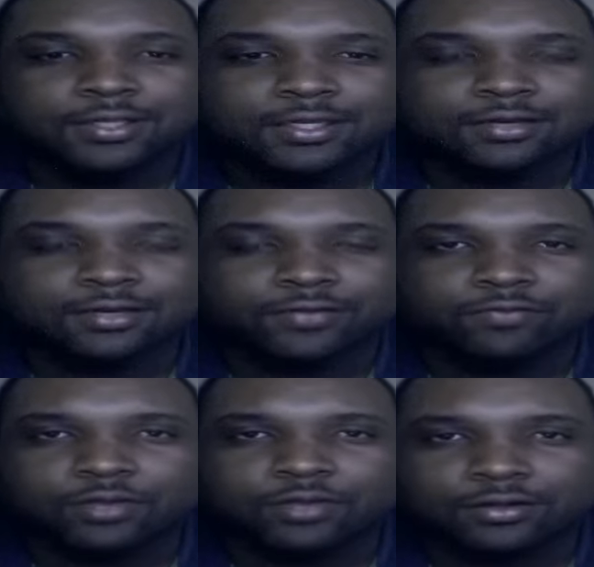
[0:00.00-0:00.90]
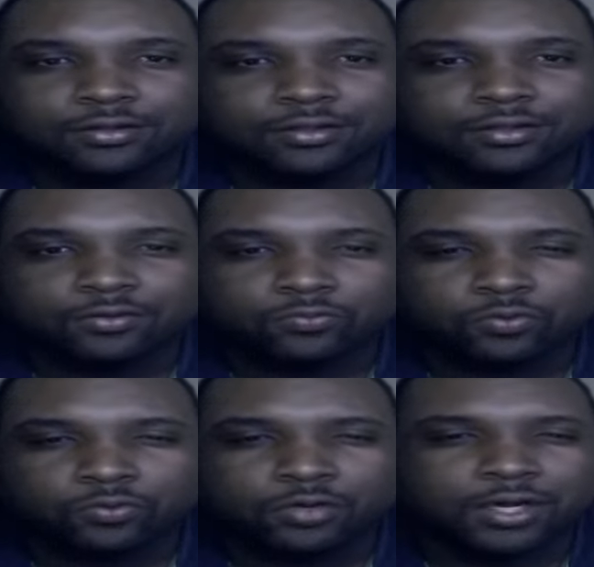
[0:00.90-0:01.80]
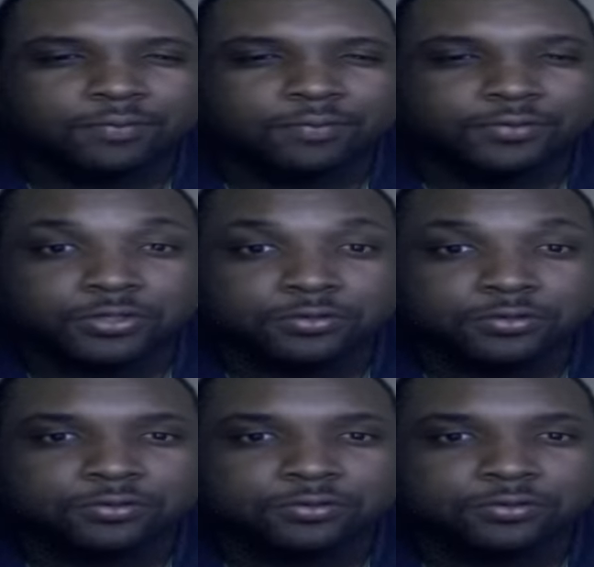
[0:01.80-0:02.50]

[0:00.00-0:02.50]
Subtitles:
they won a World Cup and the Euro.